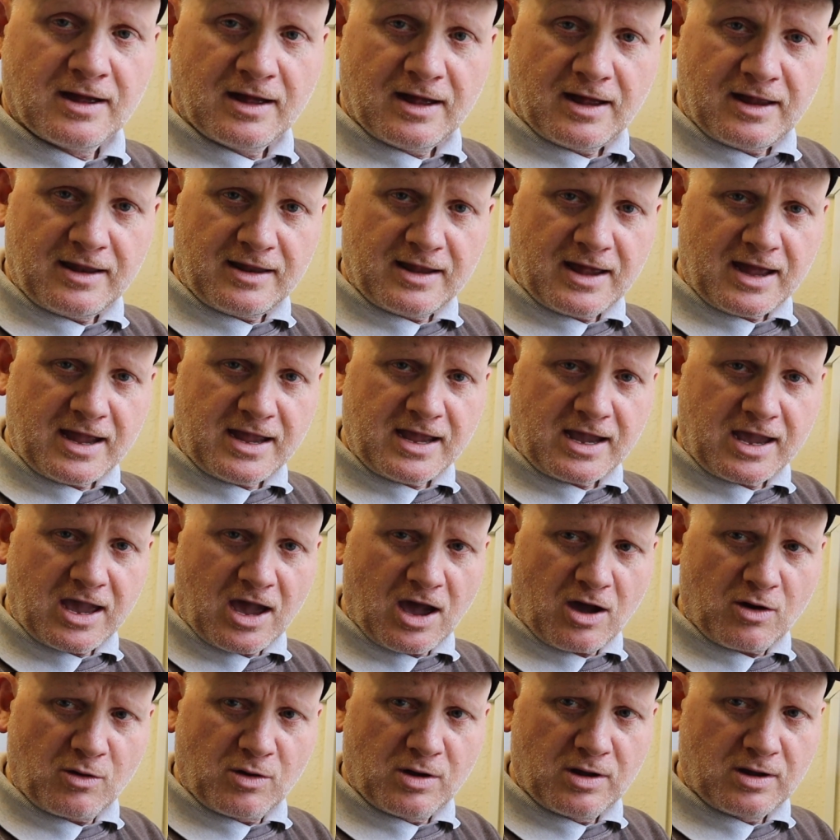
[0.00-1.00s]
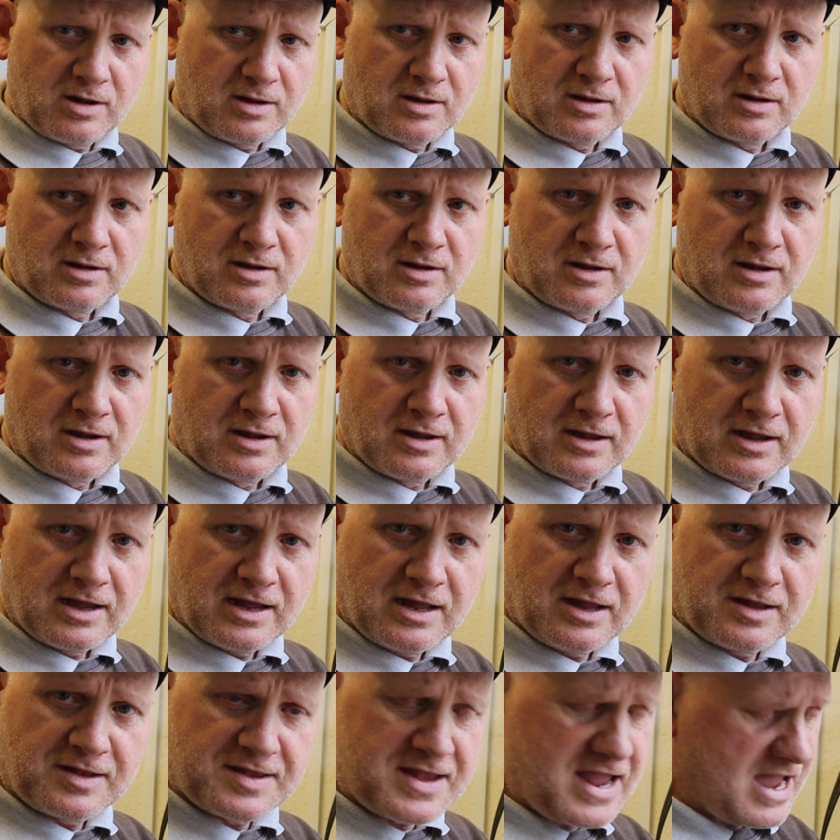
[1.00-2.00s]
And there you go.
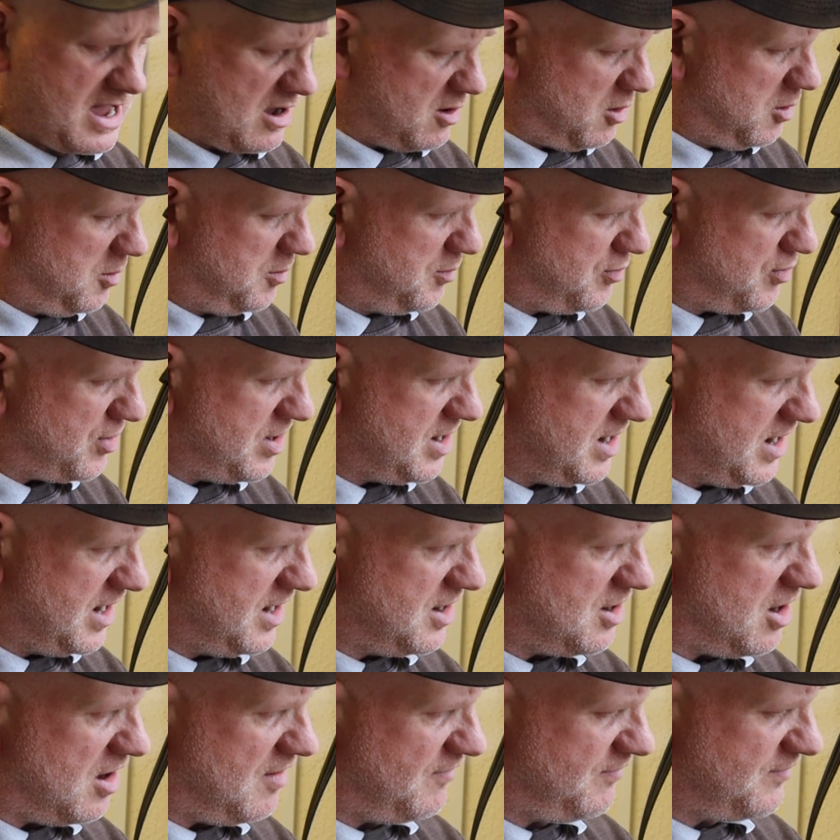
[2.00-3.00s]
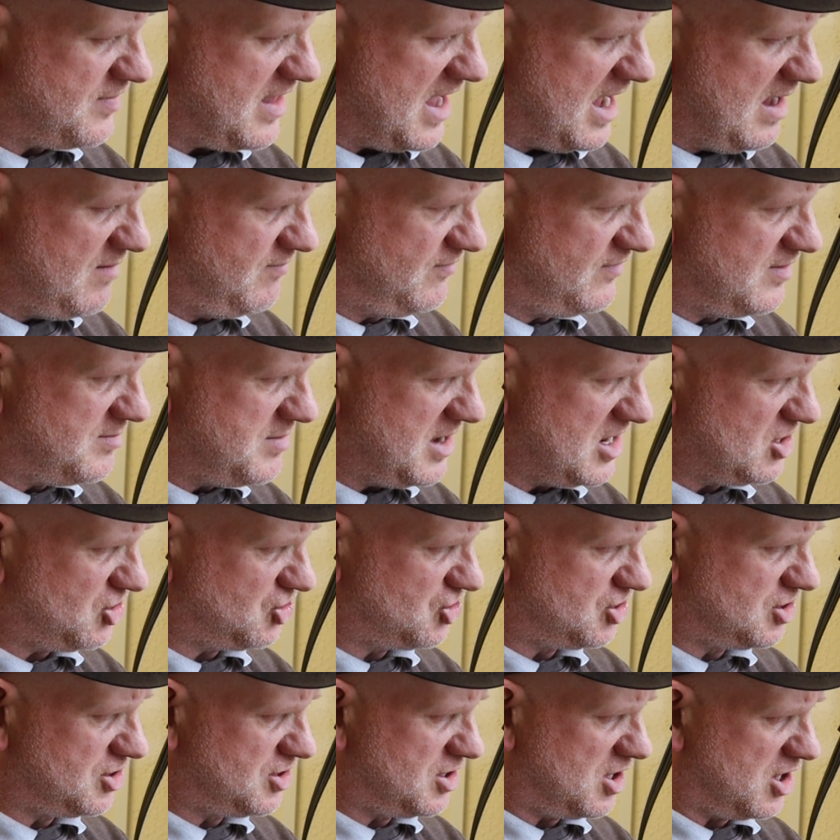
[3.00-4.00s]
It has now printed off that
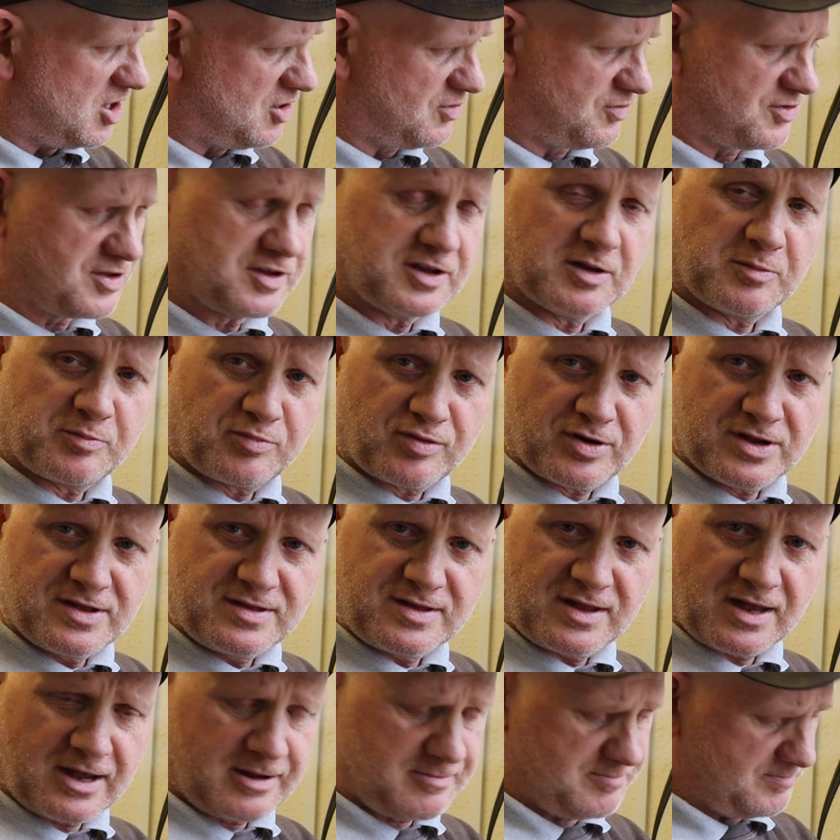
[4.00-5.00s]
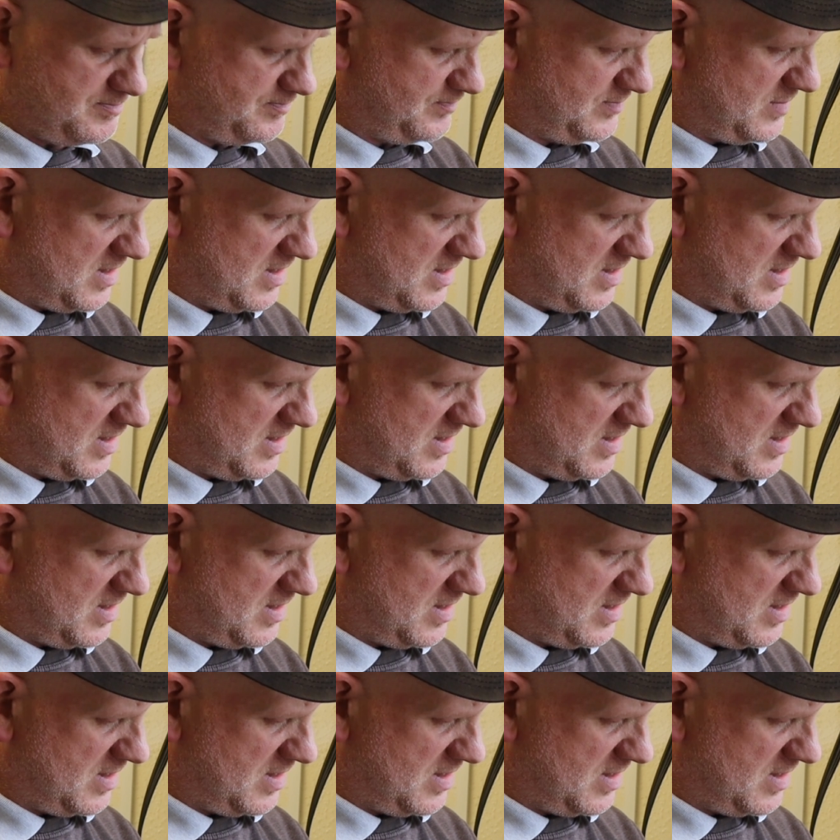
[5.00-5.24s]
information onto the printer.